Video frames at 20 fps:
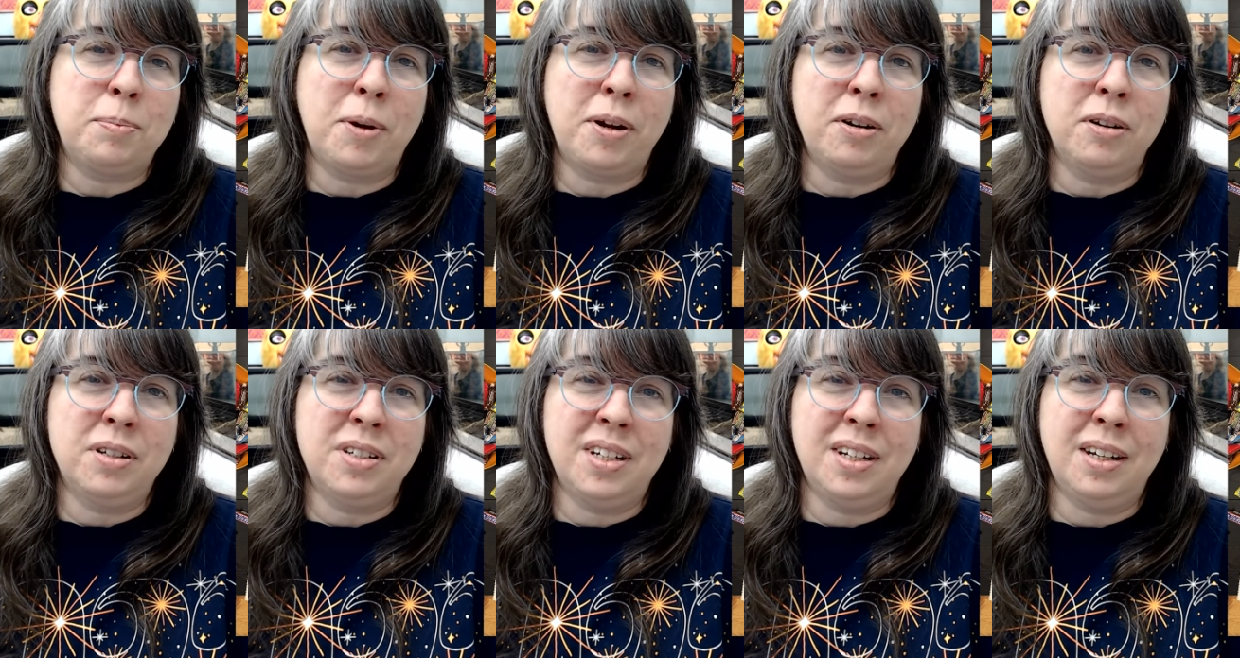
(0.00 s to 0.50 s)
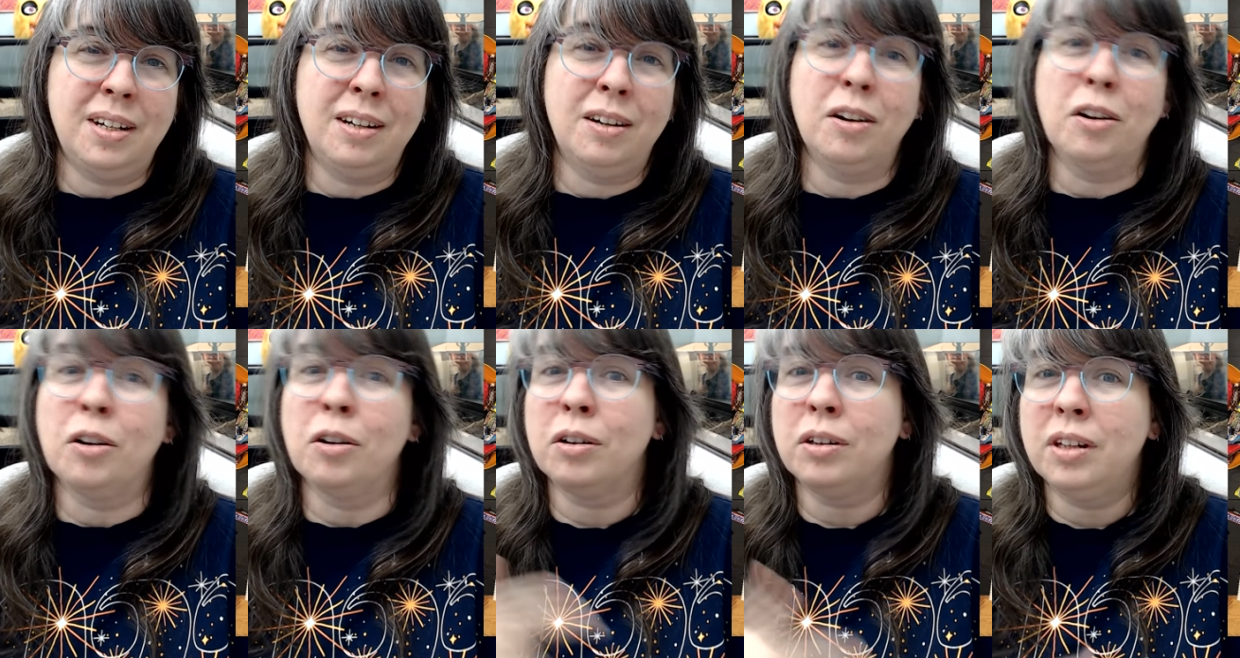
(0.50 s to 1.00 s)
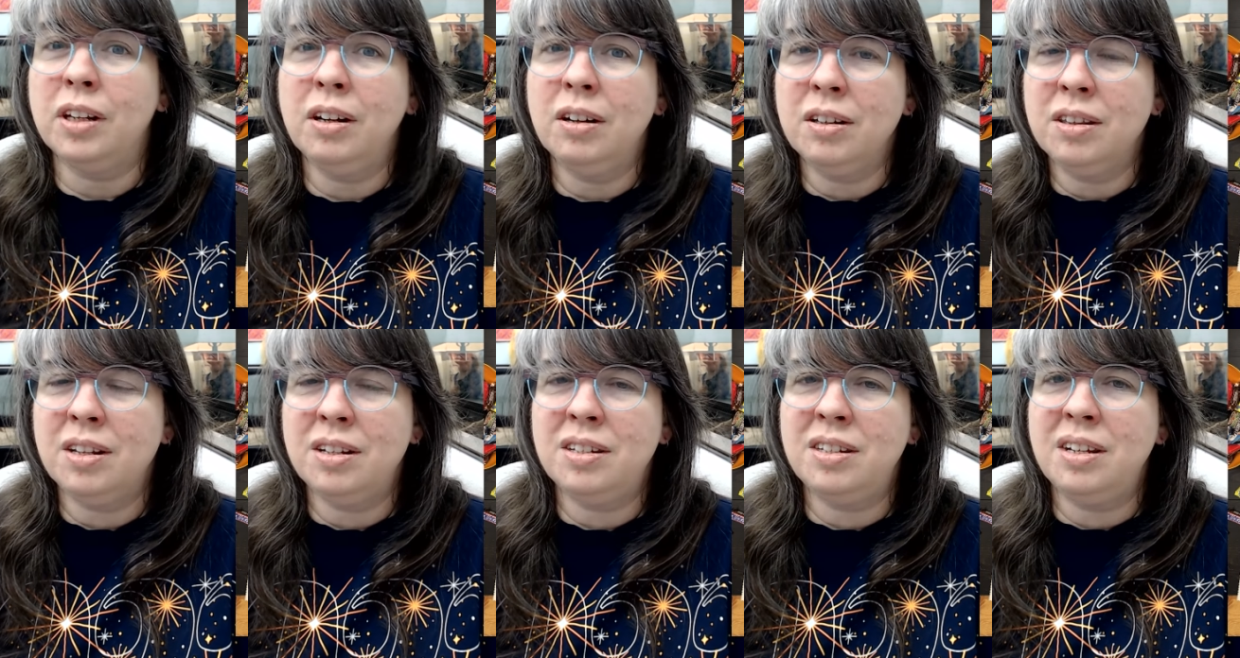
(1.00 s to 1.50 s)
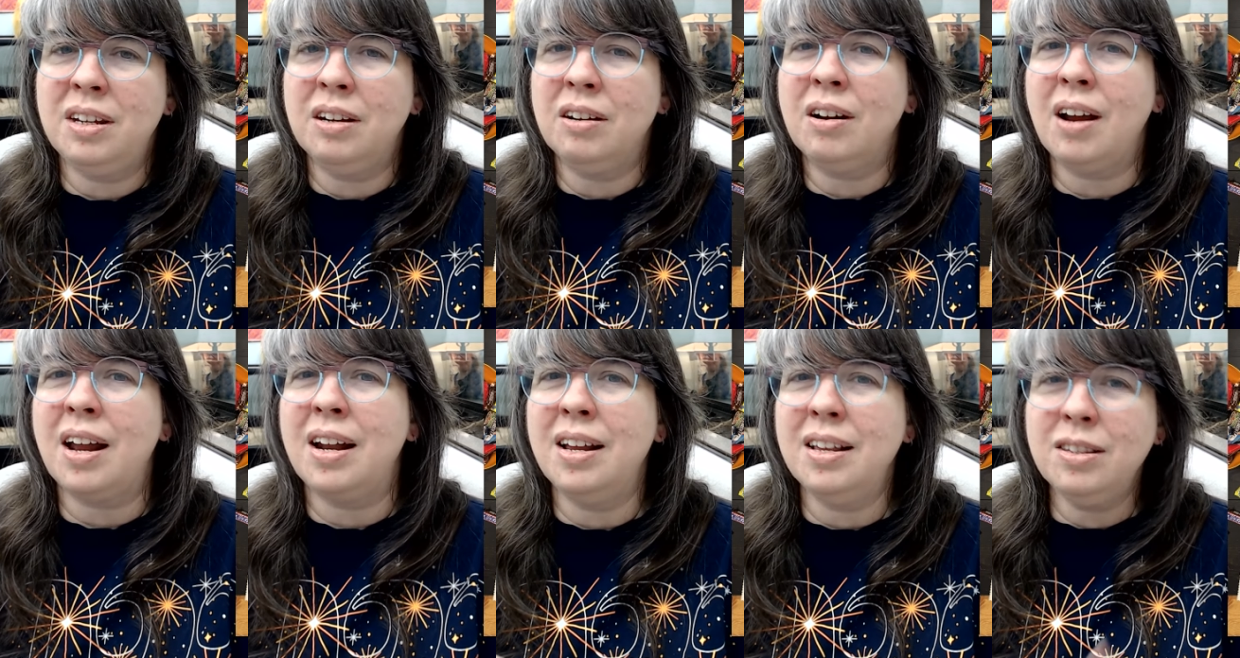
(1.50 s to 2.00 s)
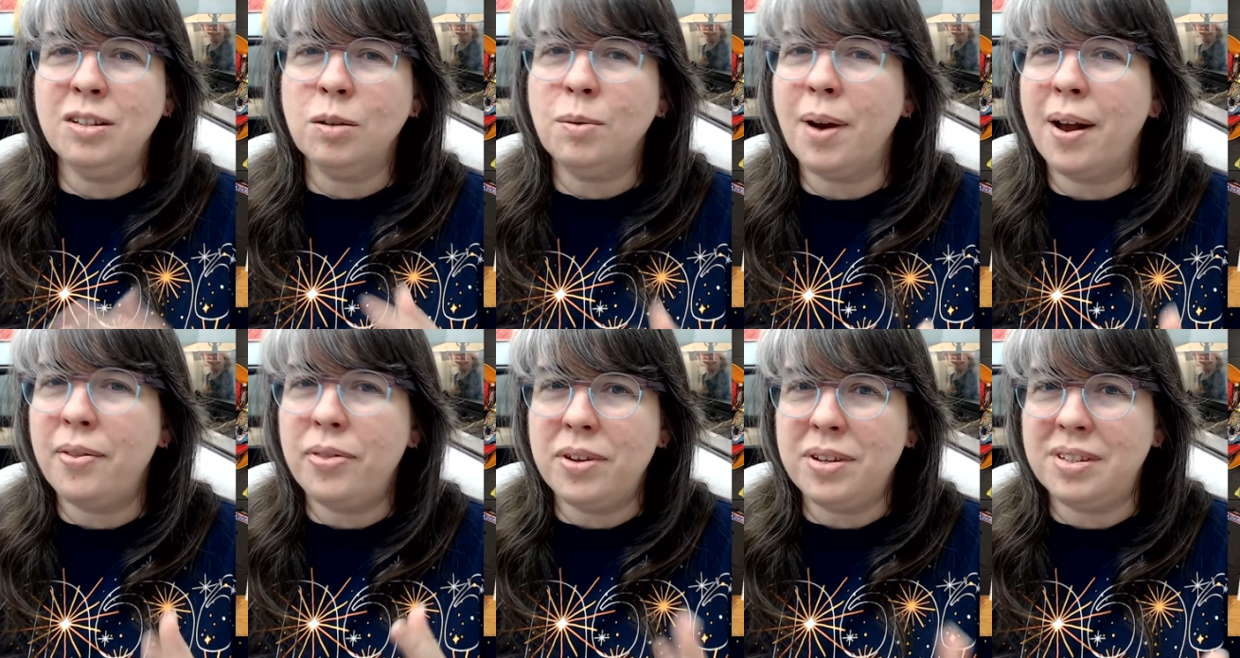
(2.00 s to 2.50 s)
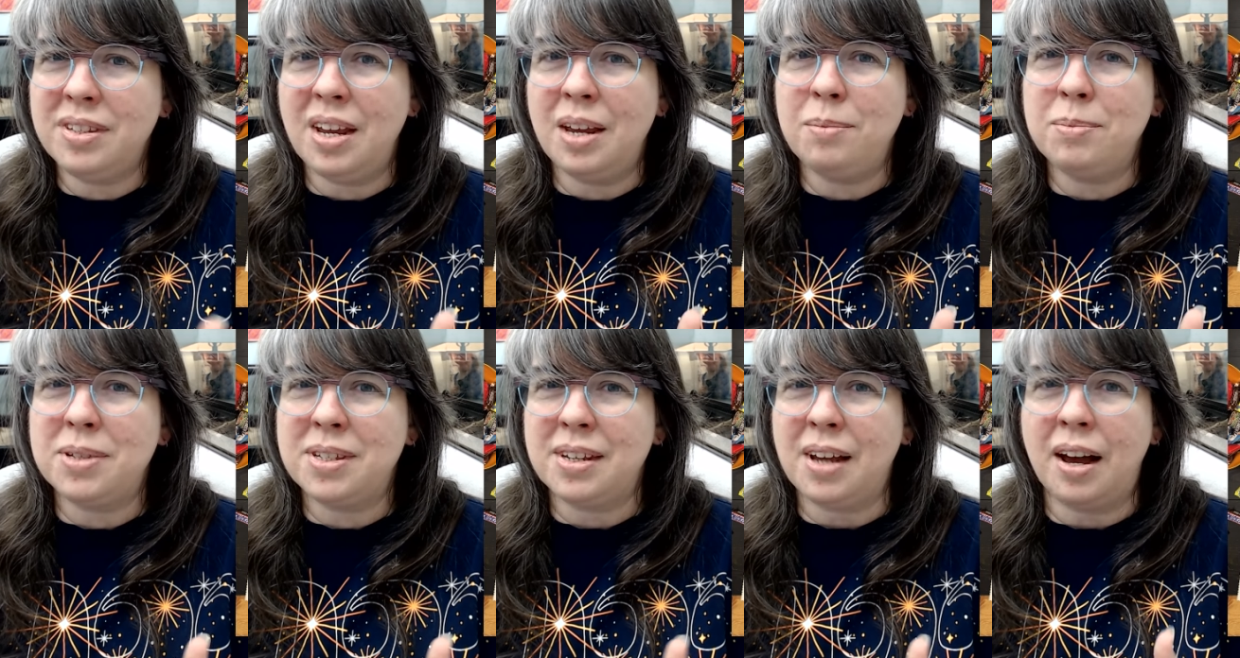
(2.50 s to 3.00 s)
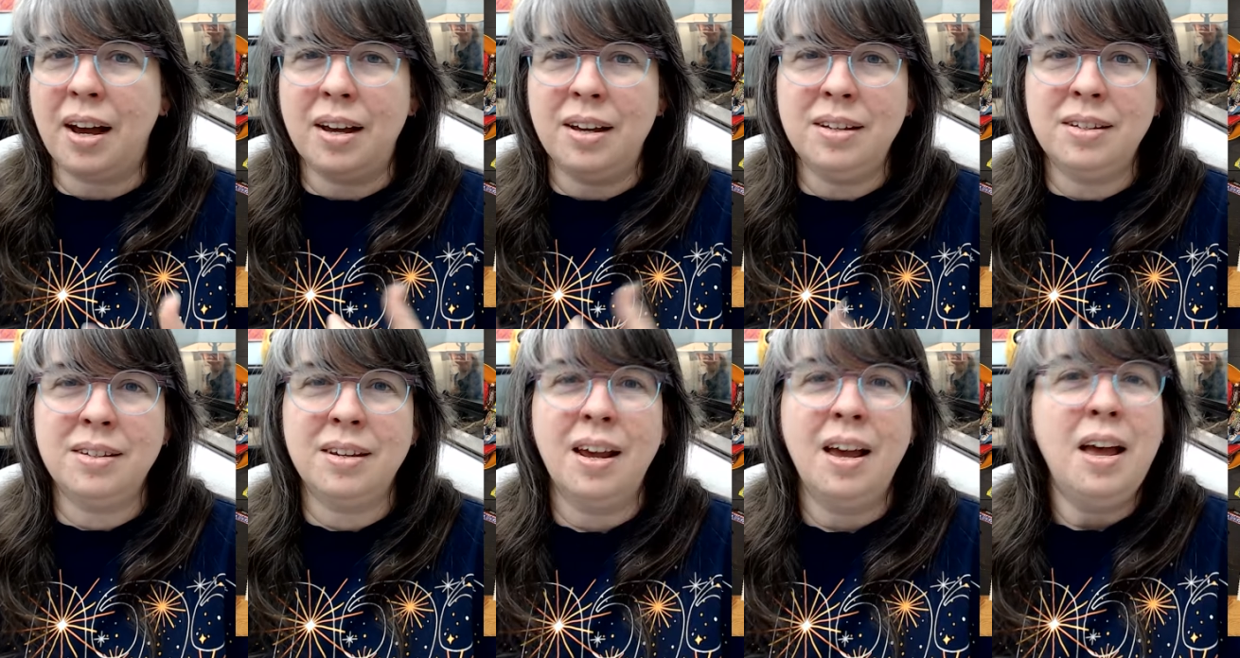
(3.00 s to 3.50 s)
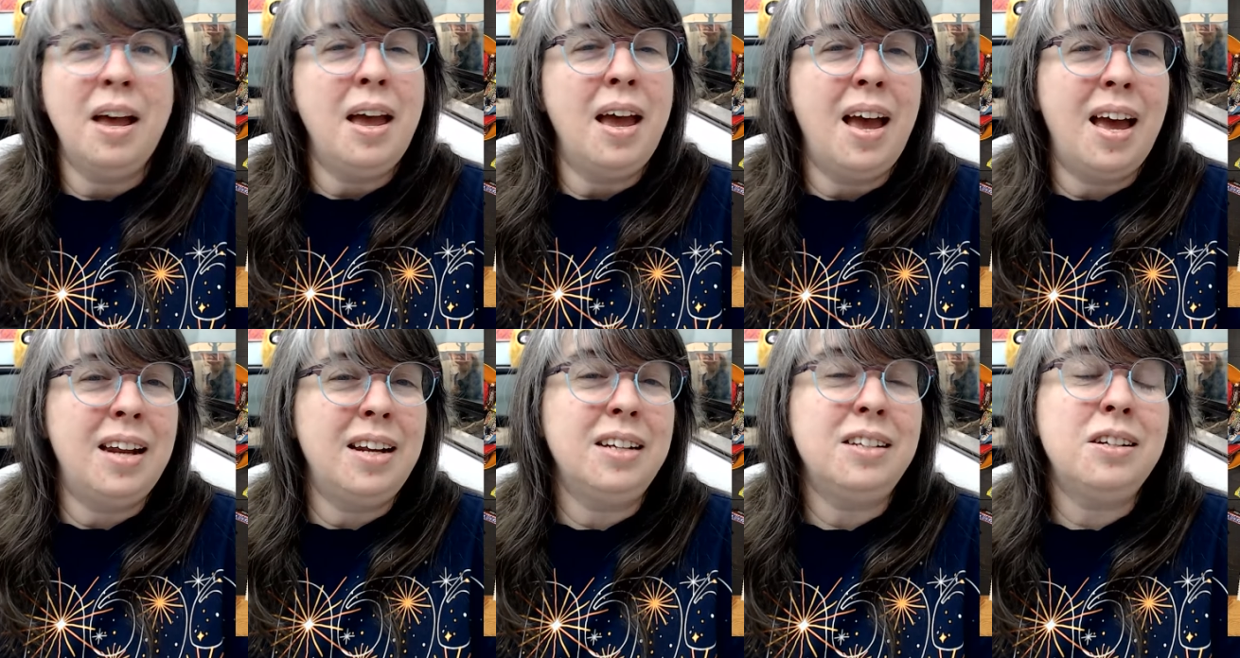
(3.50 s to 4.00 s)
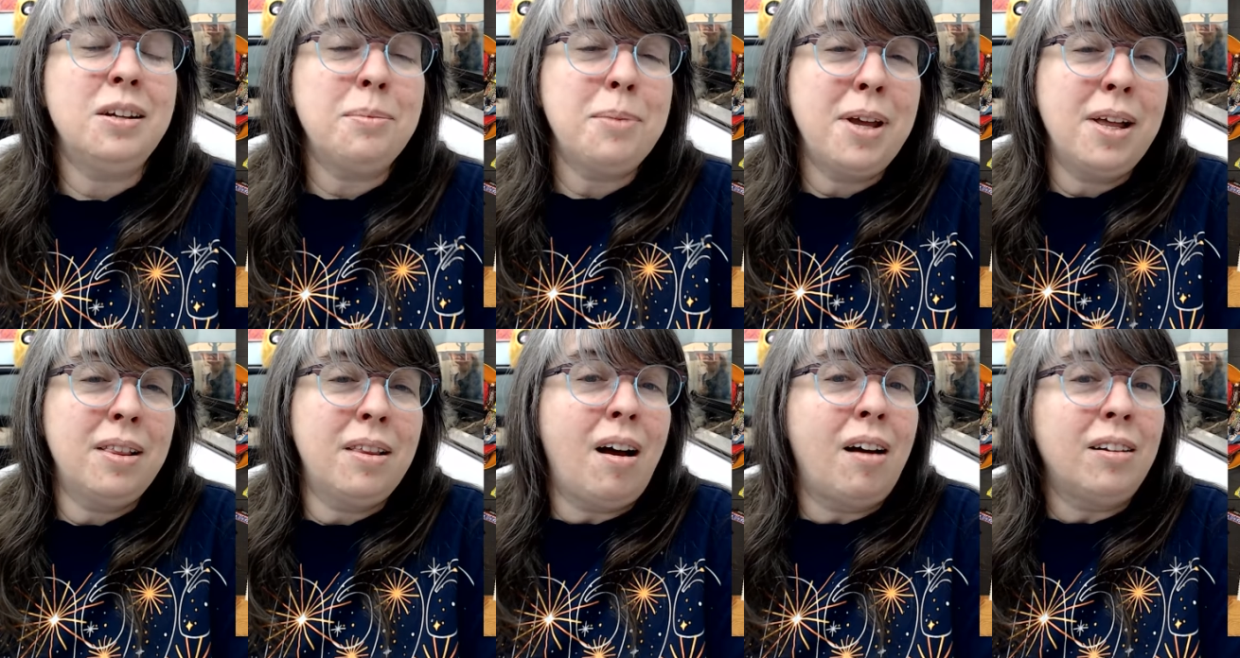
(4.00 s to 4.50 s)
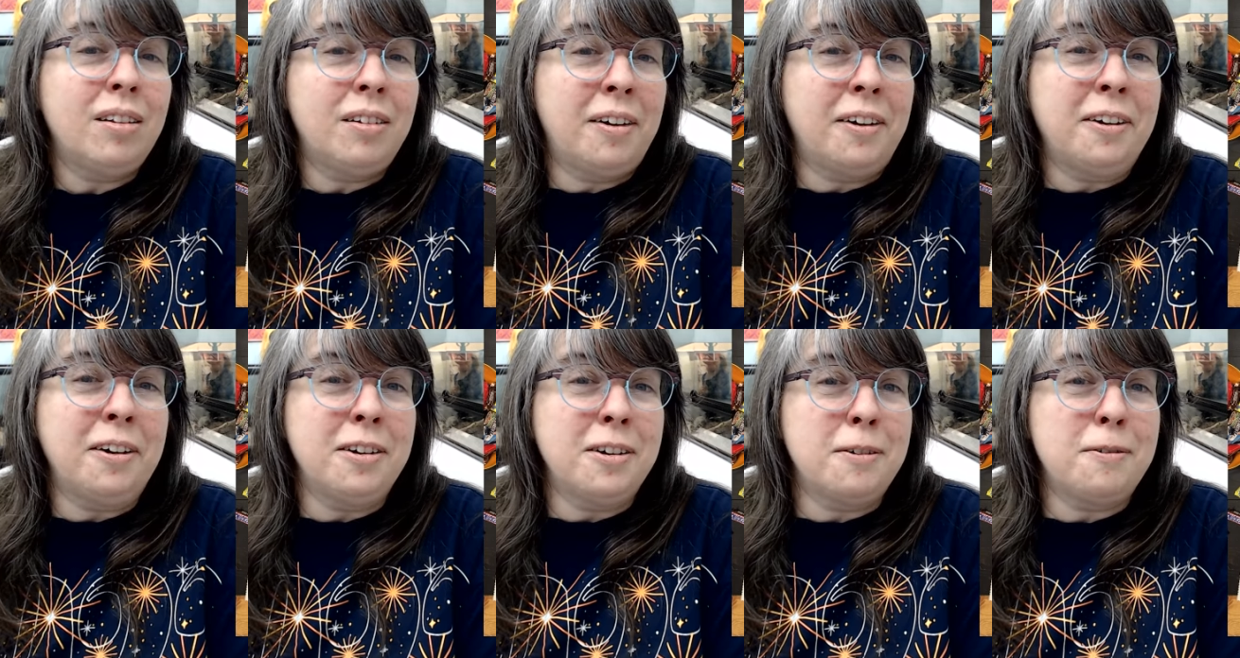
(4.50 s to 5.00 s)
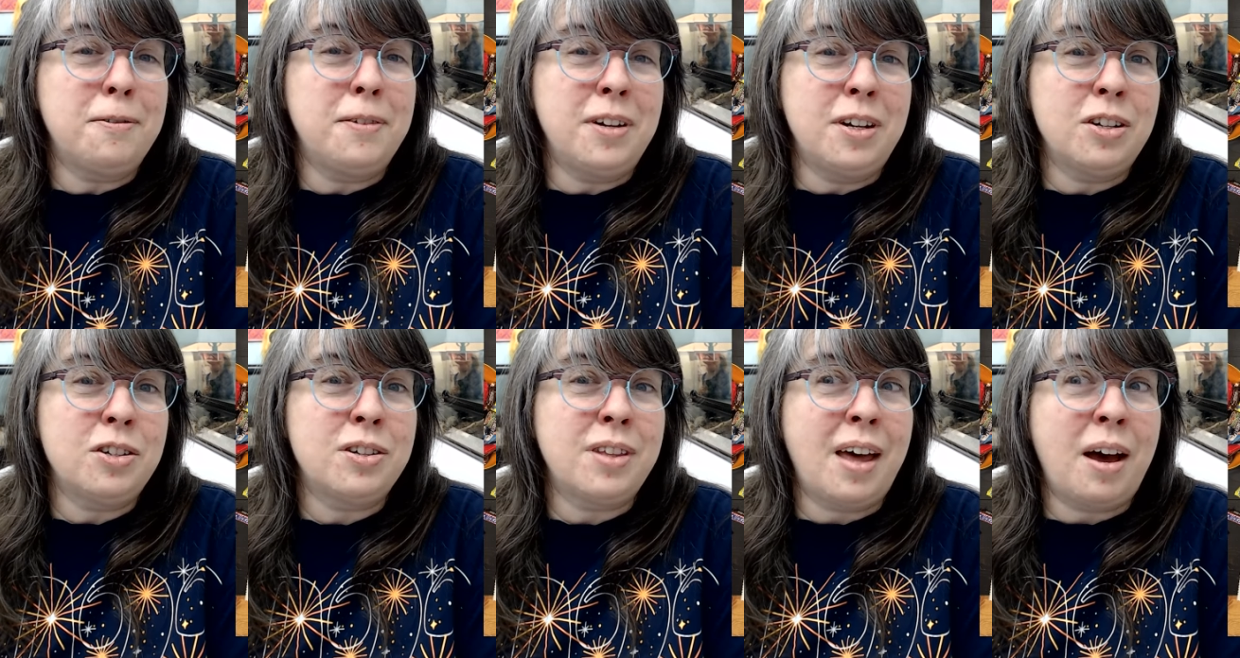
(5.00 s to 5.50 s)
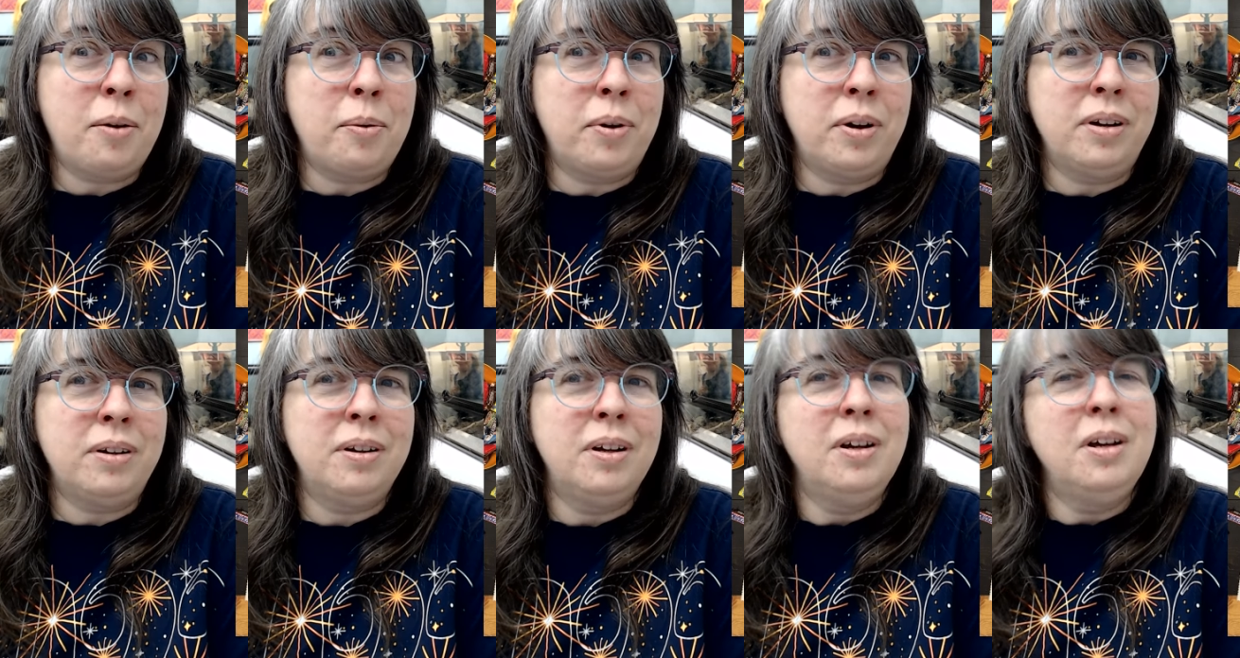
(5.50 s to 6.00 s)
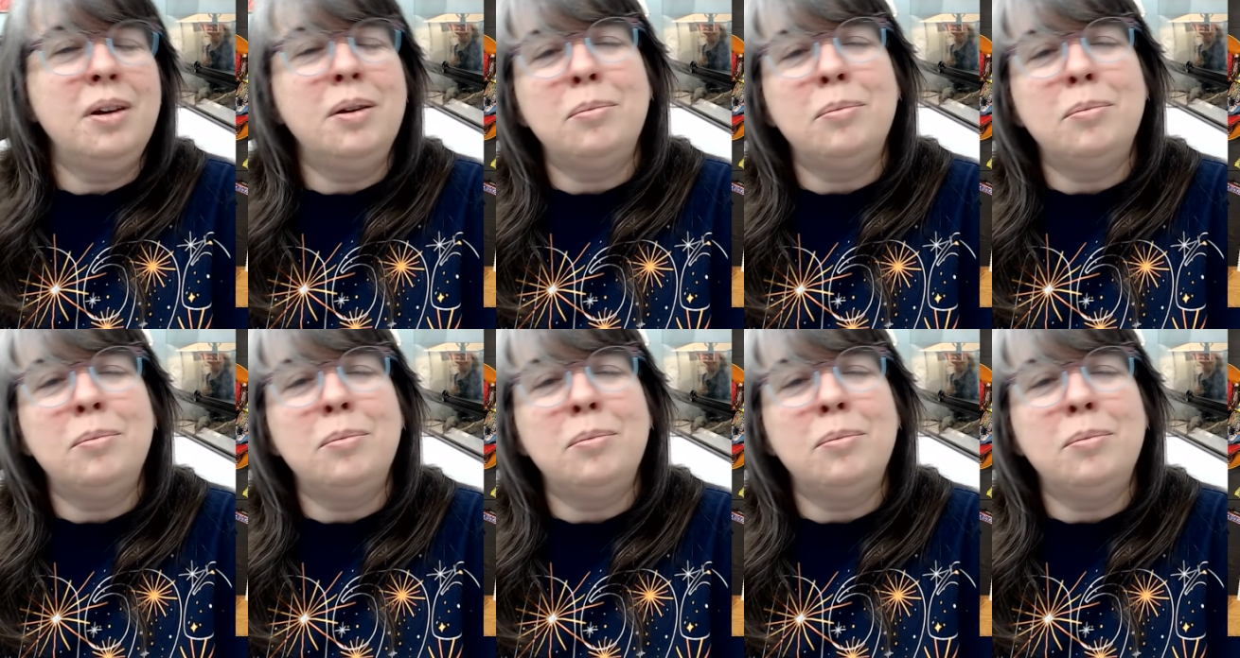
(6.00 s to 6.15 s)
Butter D earlier this year, and it's around the same size, and it took me a lot longer to finish that one.